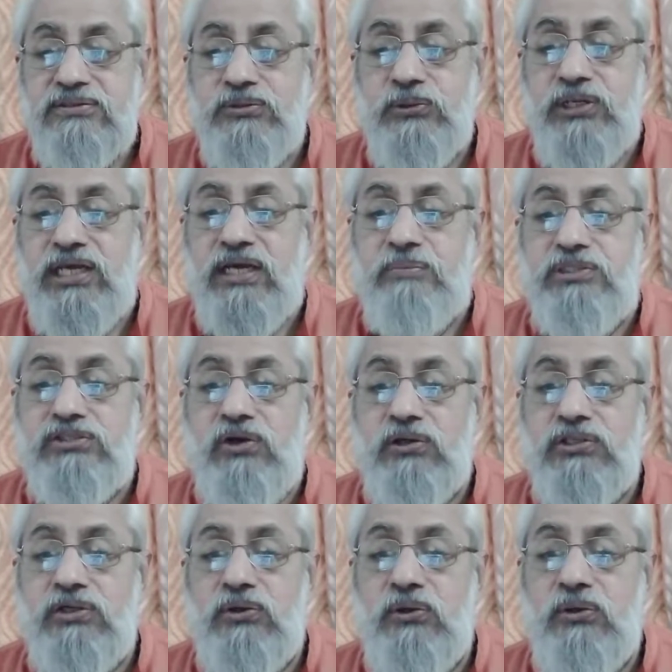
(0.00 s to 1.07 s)
Turiyam is
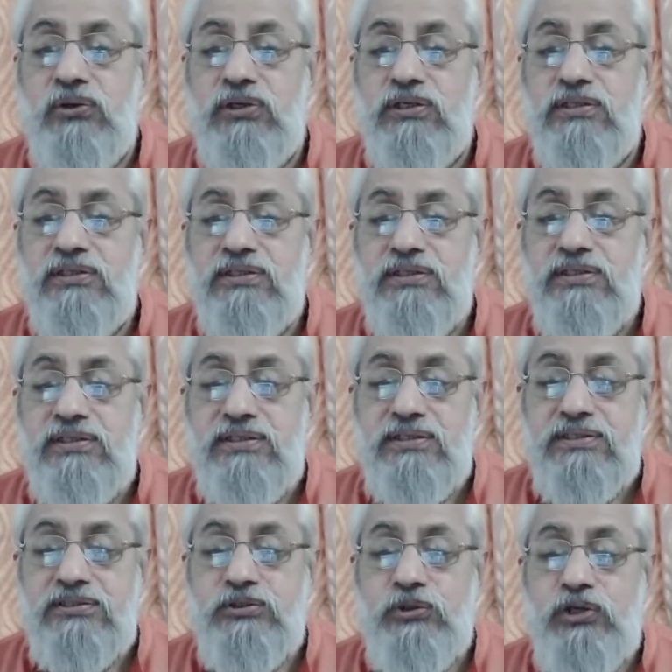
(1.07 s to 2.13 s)
not a role.
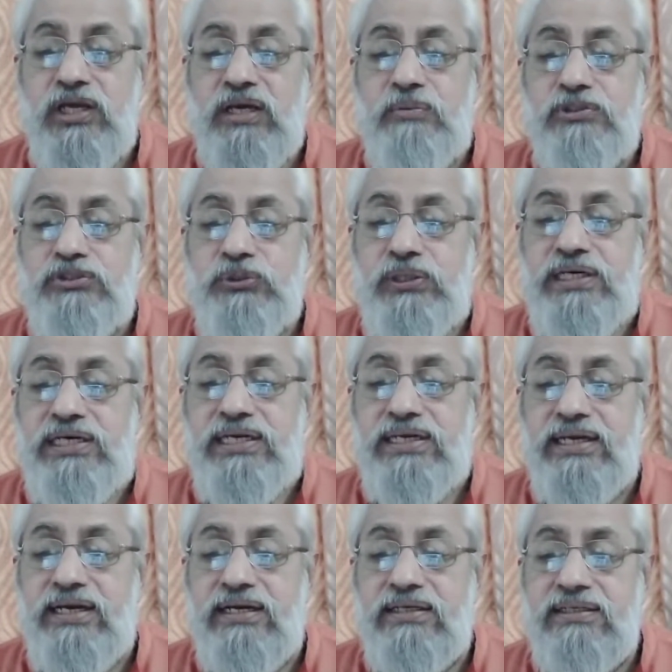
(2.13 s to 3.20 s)
Turiyam is to
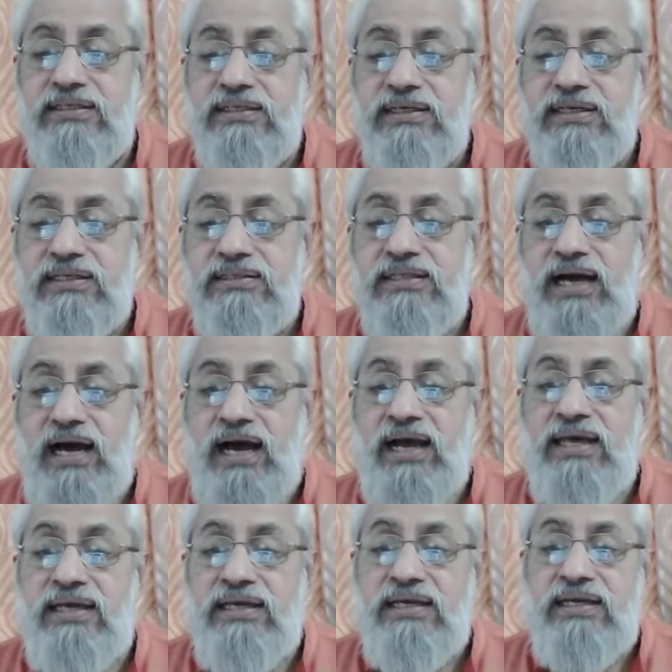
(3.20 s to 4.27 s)
indicate the
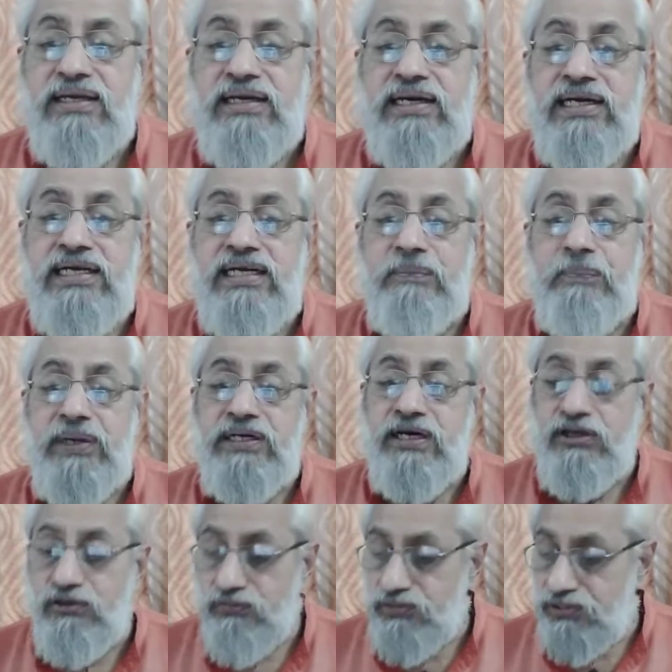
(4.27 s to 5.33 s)
I
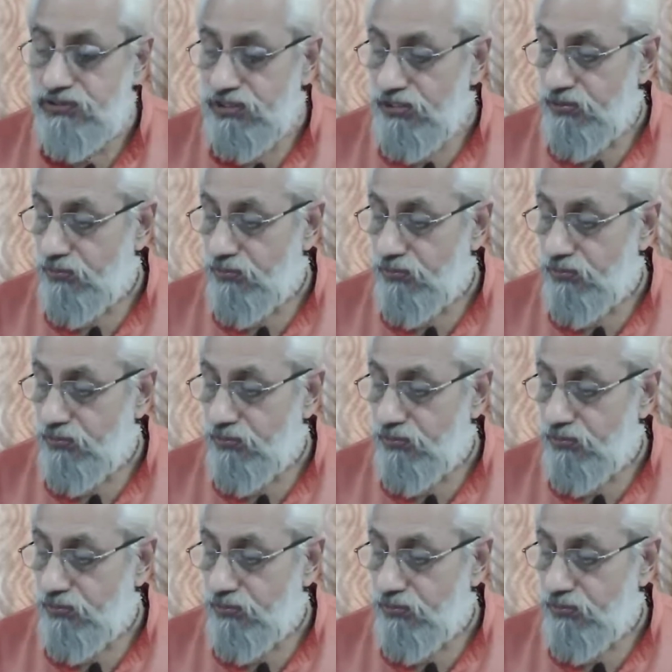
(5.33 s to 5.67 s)
independent of the three